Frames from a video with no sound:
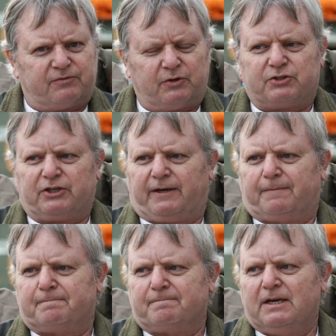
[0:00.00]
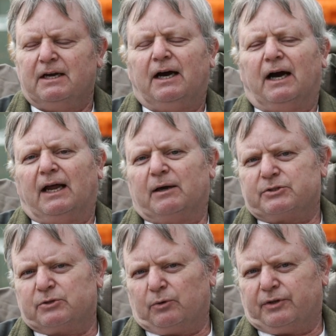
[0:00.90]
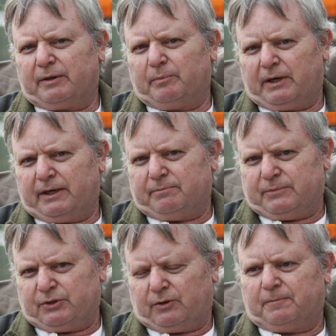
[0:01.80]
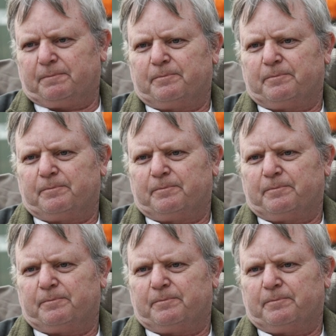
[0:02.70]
tick. And I was taught that by John.